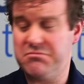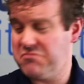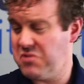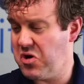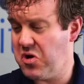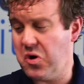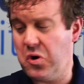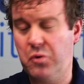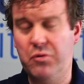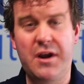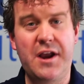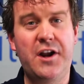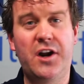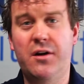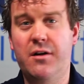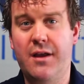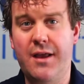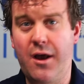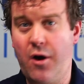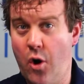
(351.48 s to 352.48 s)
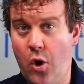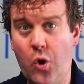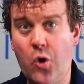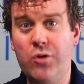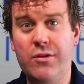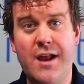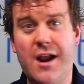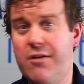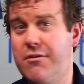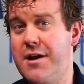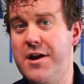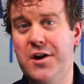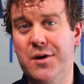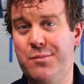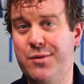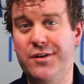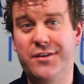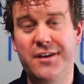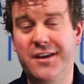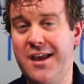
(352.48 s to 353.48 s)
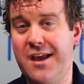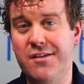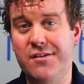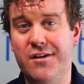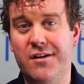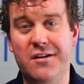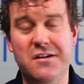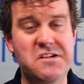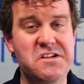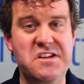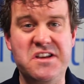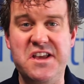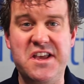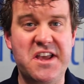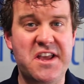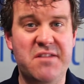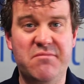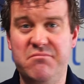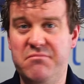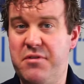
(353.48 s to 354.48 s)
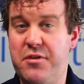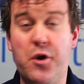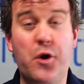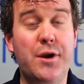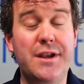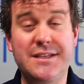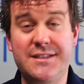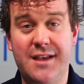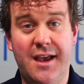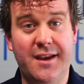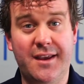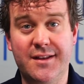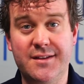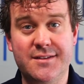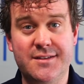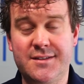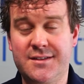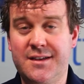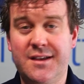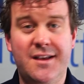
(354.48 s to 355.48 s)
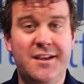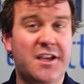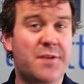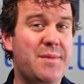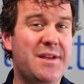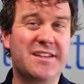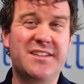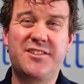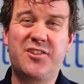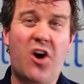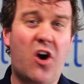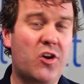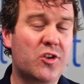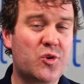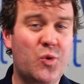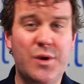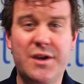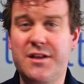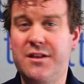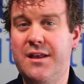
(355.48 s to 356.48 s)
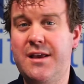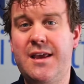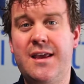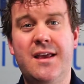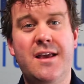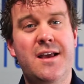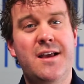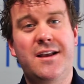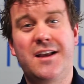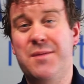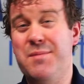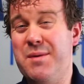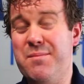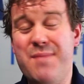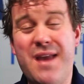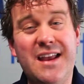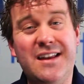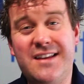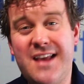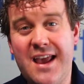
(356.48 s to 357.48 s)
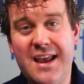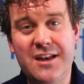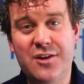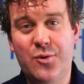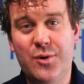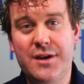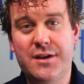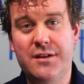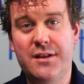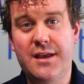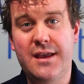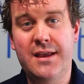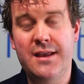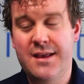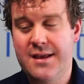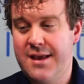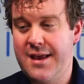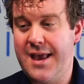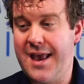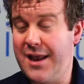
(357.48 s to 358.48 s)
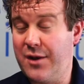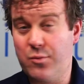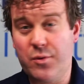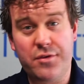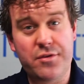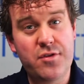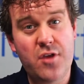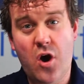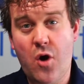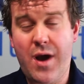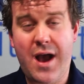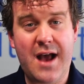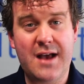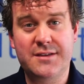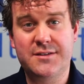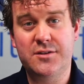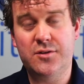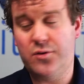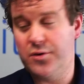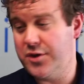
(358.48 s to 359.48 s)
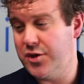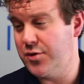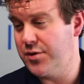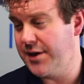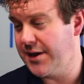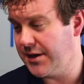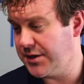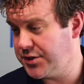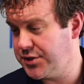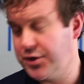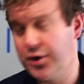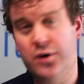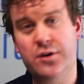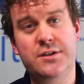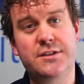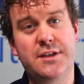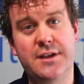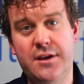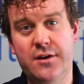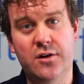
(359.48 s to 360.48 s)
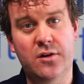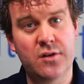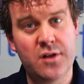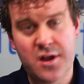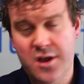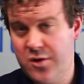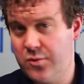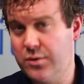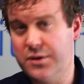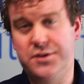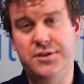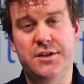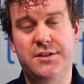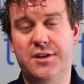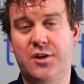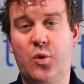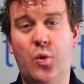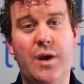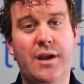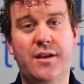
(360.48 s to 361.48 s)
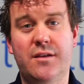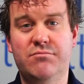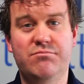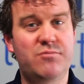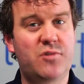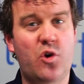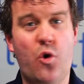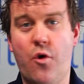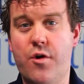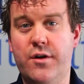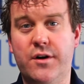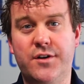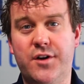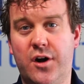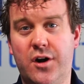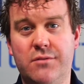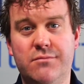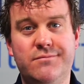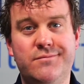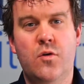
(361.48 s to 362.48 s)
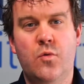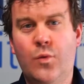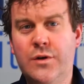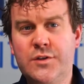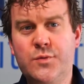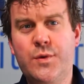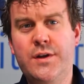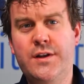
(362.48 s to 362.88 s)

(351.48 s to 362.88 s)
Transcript: a whole aerator put together in 30 seconds, can be installed quickly, can be maintained quickly, and with no hassle, you can get a sure seal with just a quick quarter turn. Once we